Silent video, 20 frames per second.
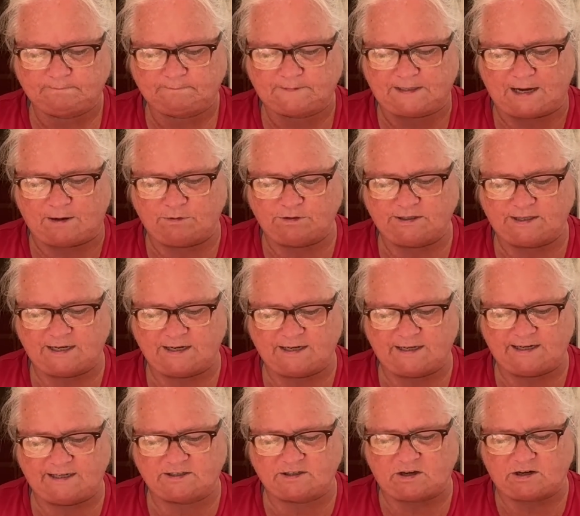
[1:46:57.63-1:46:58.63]
I was thinking
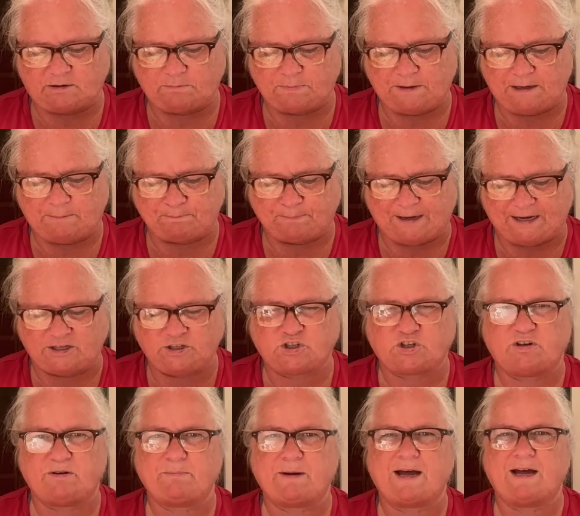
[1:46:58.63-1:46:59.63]
it's gonna be a picture
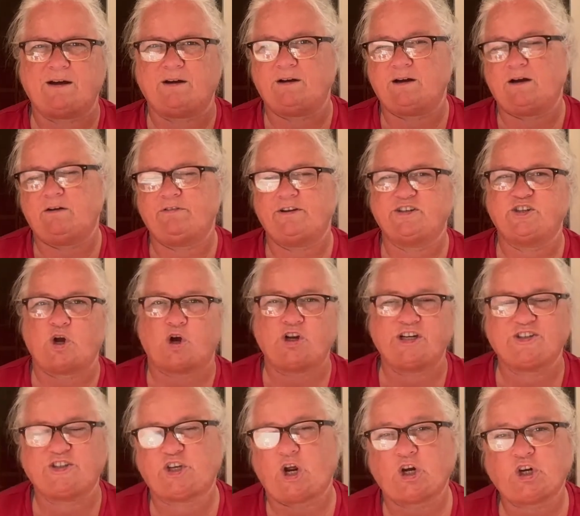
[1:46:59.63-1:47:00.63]
of a
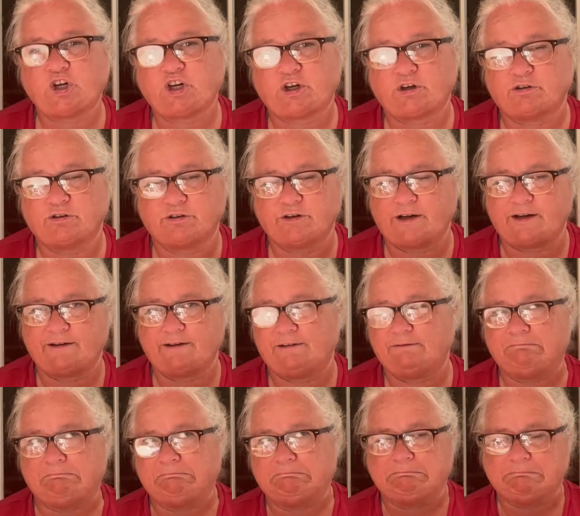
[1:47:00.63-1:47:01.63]
duck or a
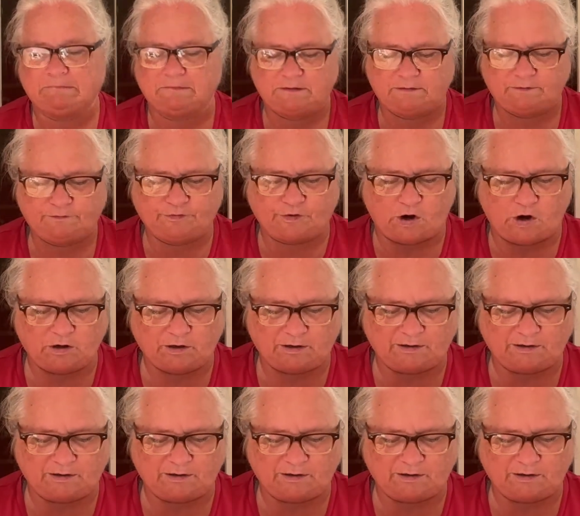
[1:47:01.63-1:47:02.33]
frog.